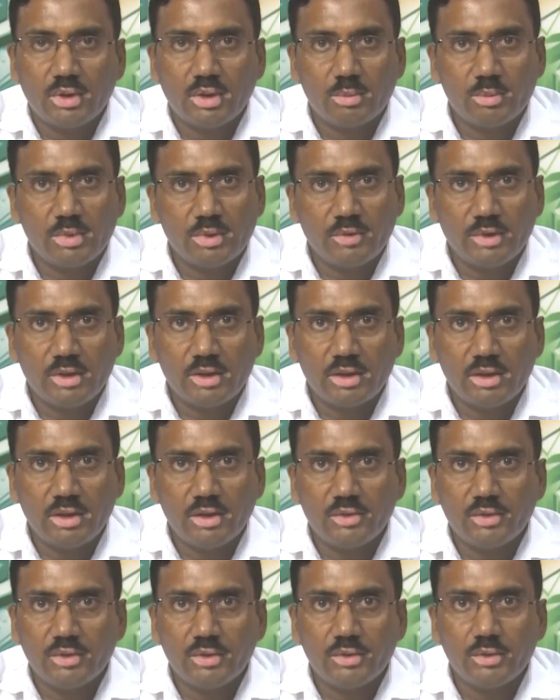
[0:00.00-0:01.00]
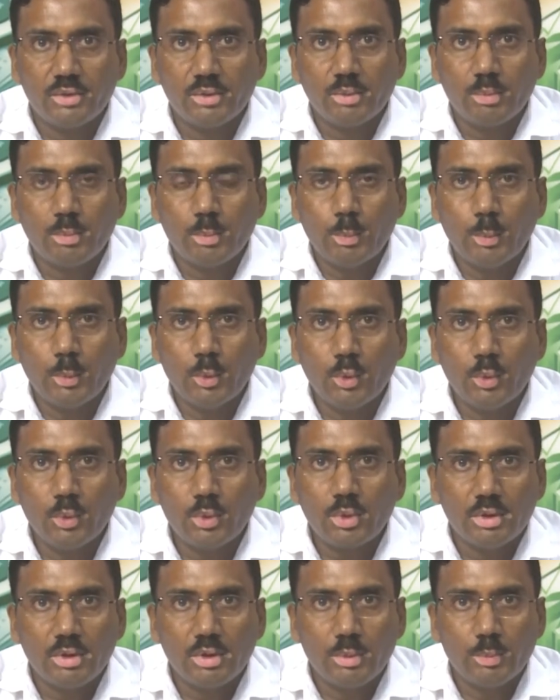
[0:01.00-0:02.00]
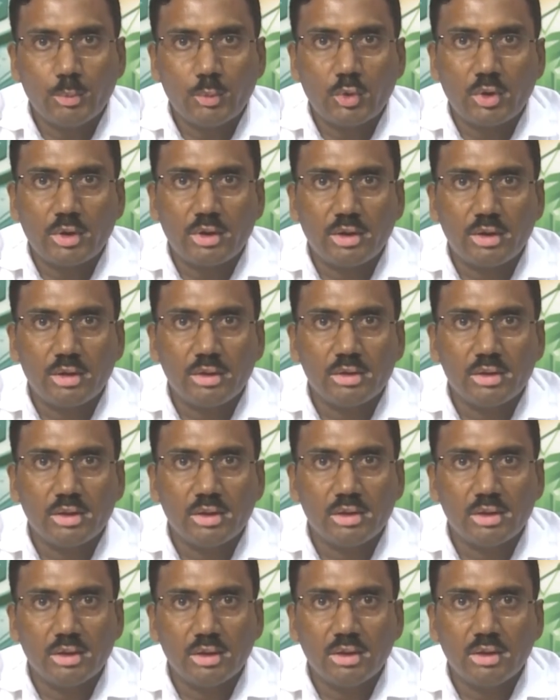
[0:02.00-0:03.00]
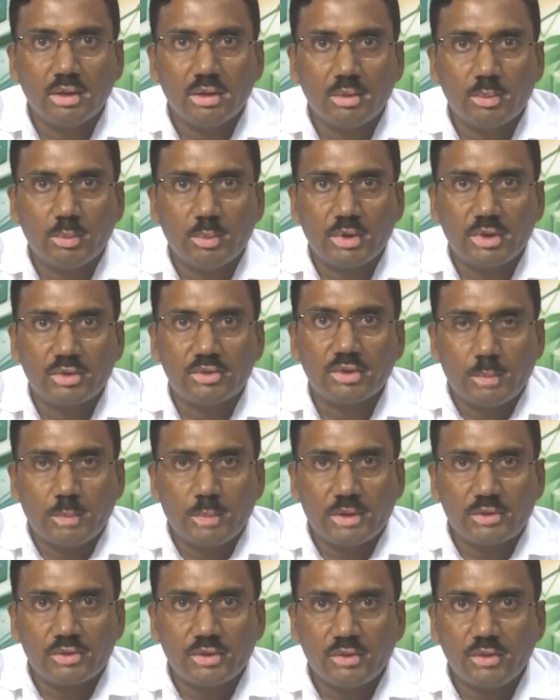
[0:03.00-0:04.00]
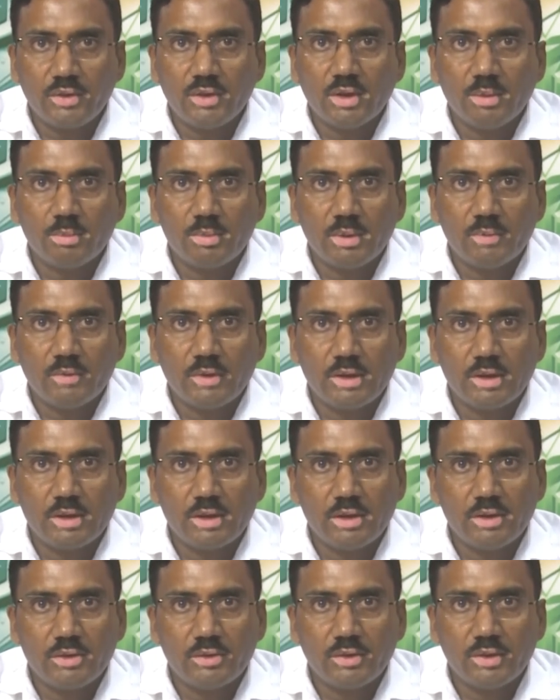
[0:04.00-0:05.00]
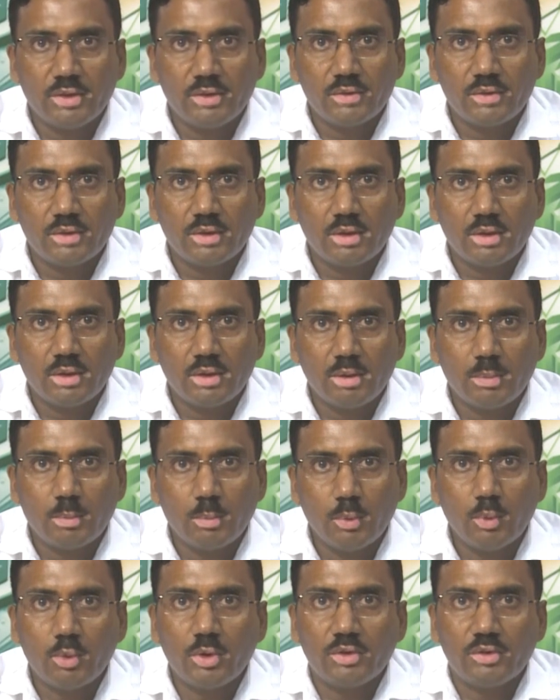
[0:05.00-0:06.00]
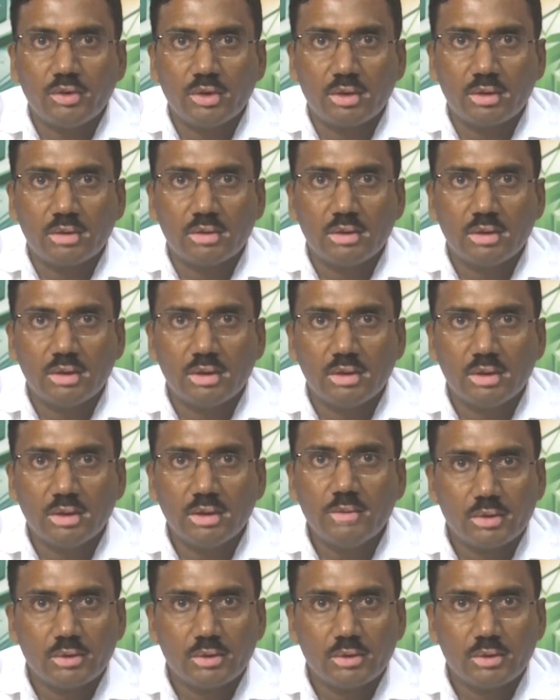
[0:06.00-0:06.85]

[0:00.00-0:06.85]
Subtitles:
of the vehicles is more important than the purchase. Purchasing of the vehicles is more easier than the